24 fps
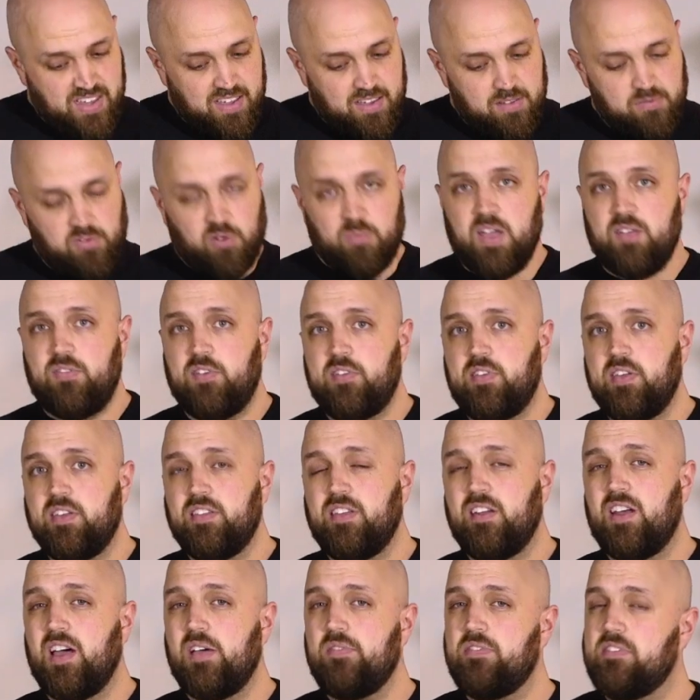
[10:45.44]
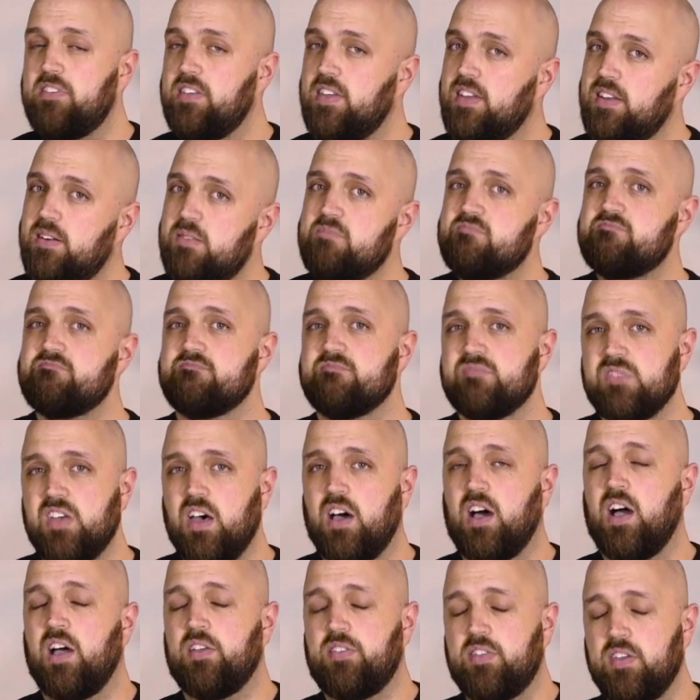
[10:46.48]
From everything that I've seen,
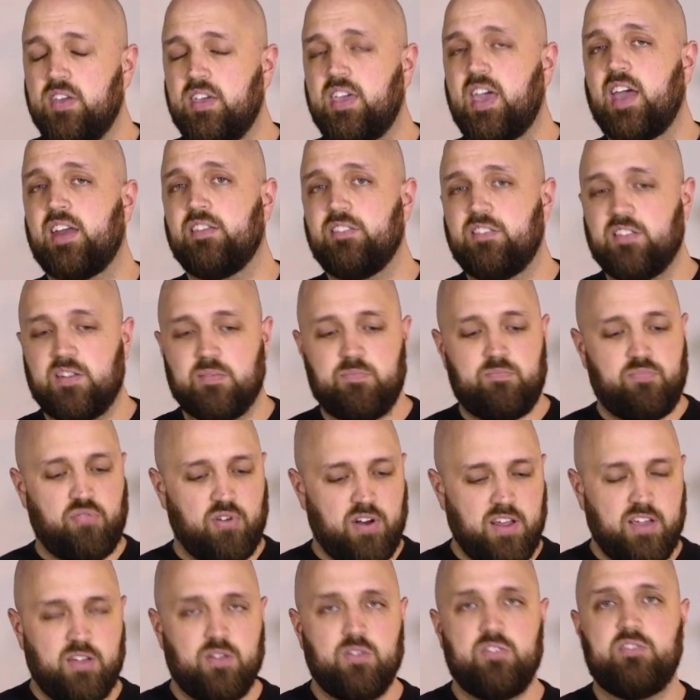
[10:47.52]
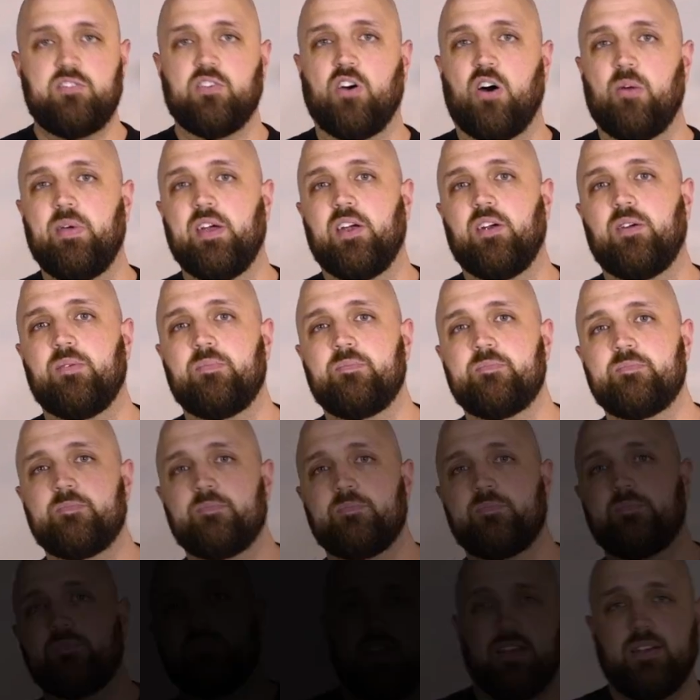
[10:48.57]
I think Canon did a pretty good job here.
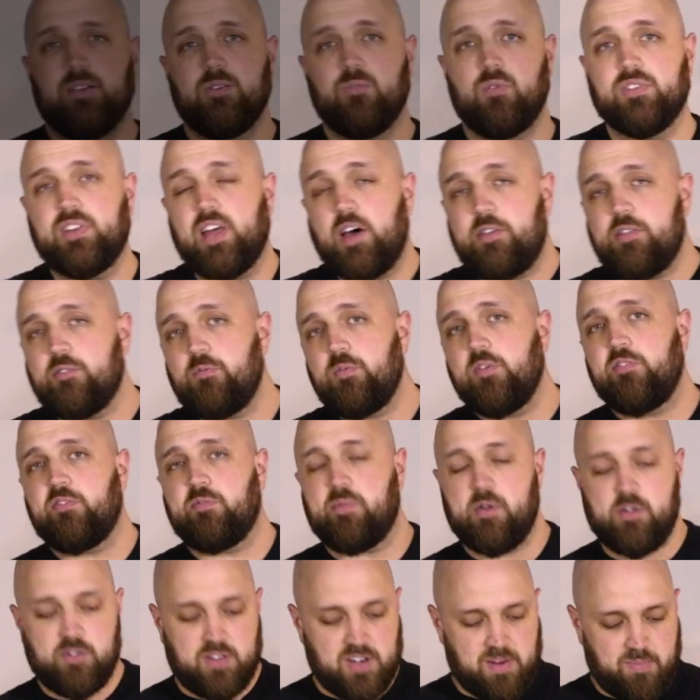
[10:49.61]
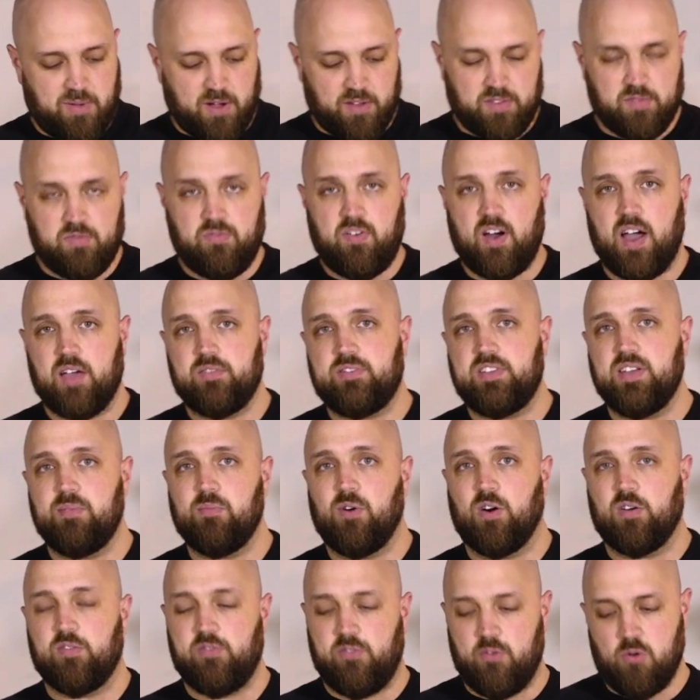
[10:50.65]
Well, now that we've spoken about the 5D
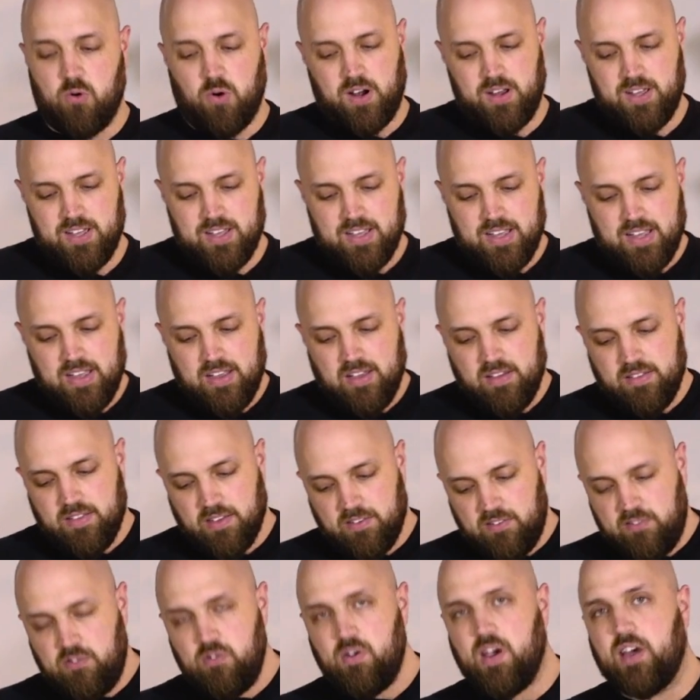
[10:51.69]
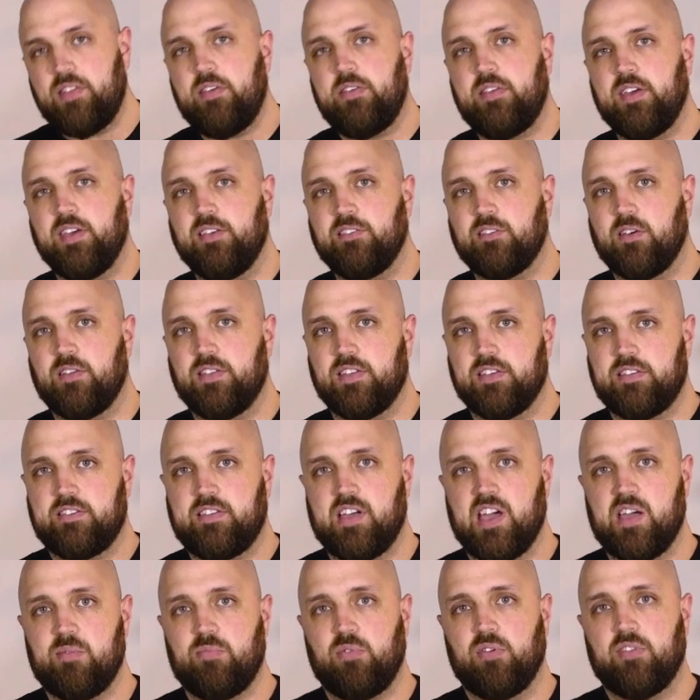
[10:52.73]
Mark IV, there's 2 other things on this
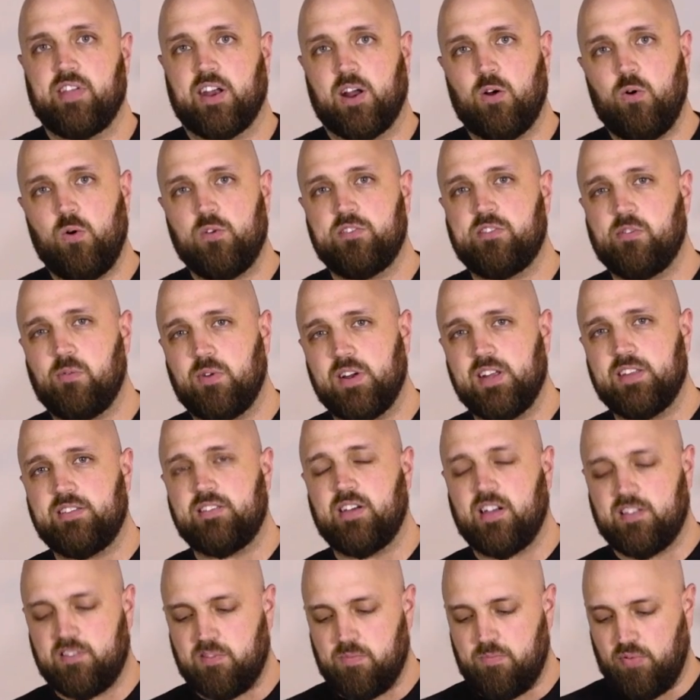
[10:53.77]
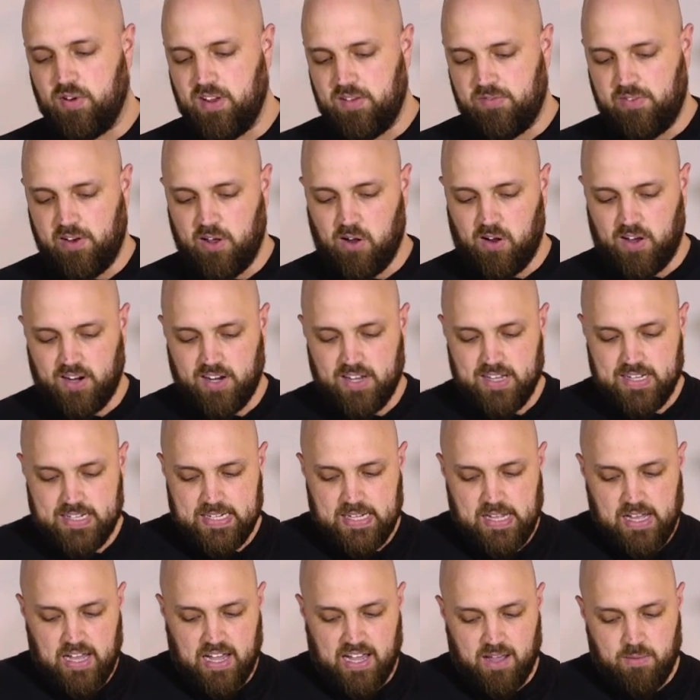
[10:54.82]
table that I also want to touch briefly on.
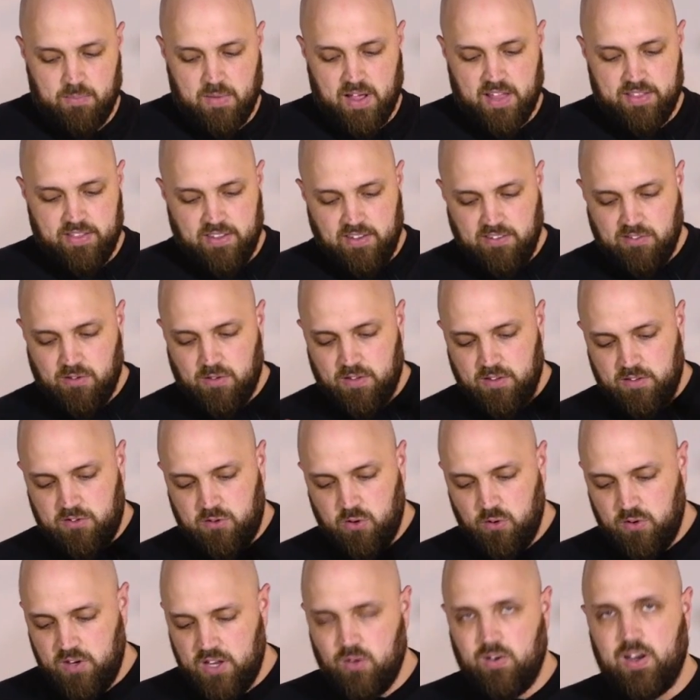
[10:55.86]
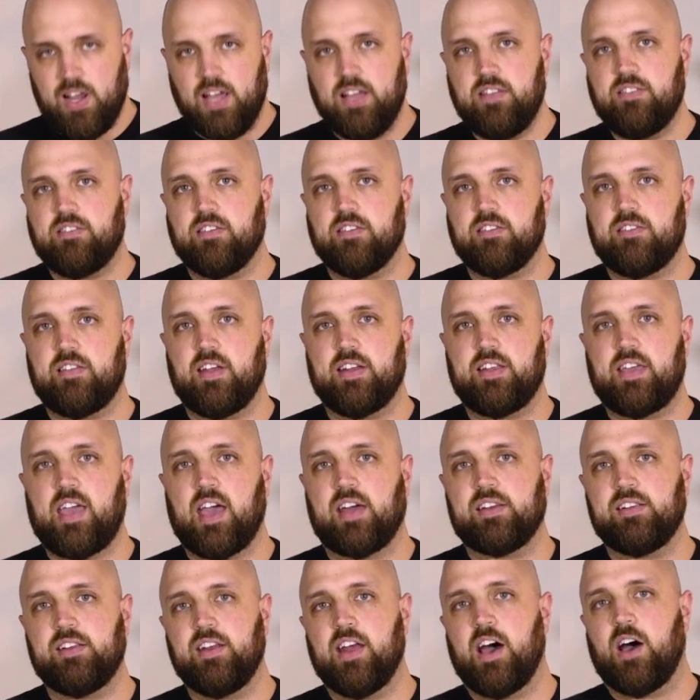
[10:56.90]
And these are the 2 new lenses that
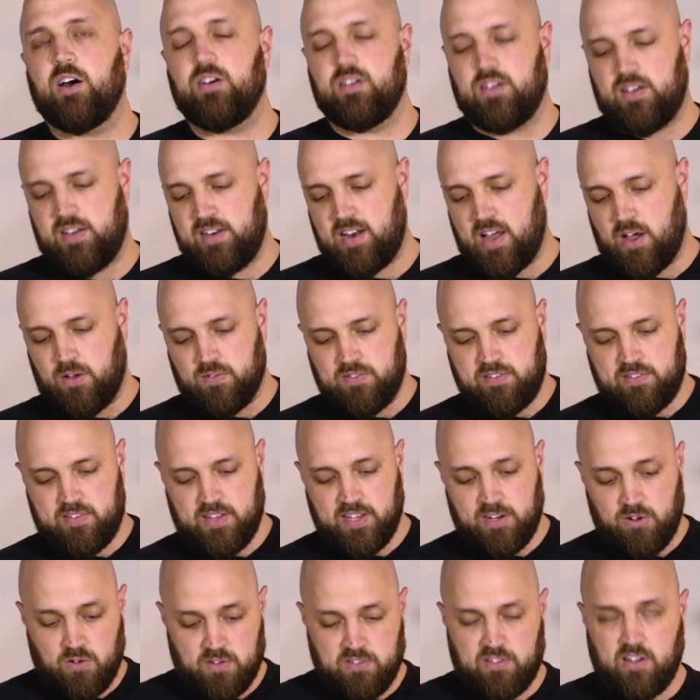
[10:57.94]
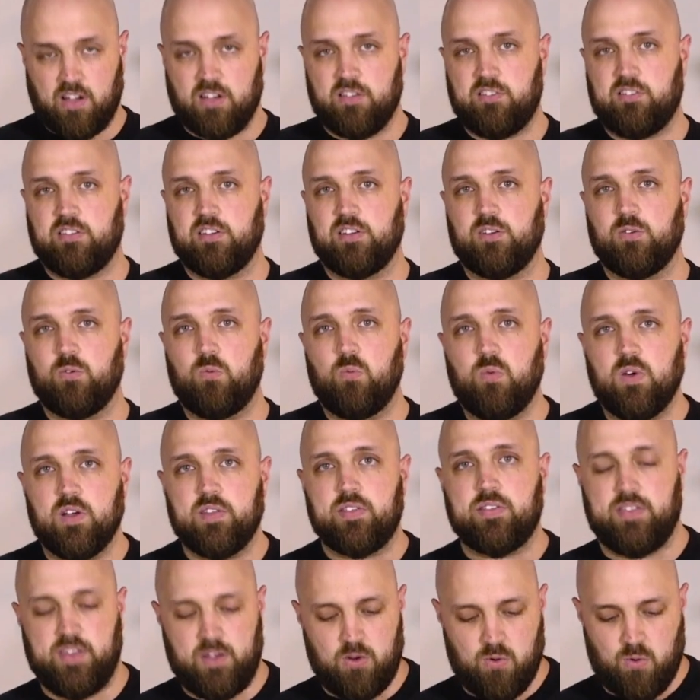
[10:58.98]
Canon now announced in conjunction
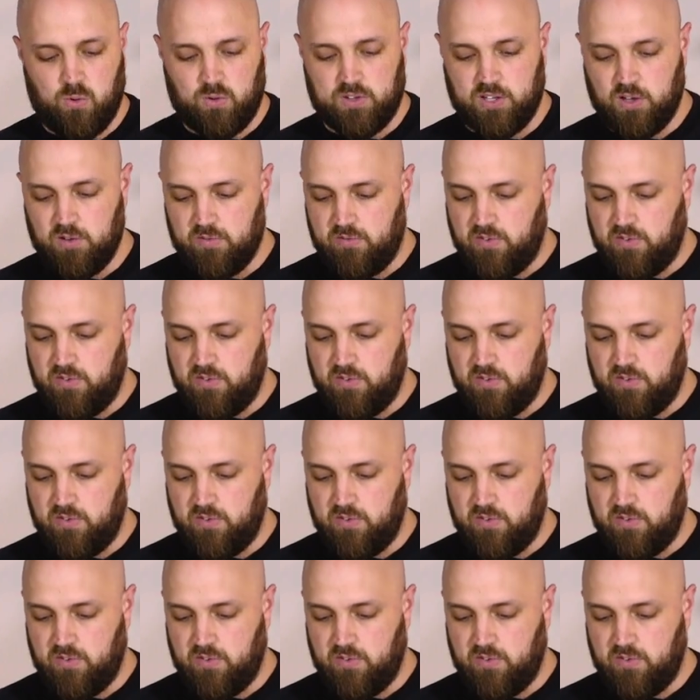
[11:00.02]
with the all-new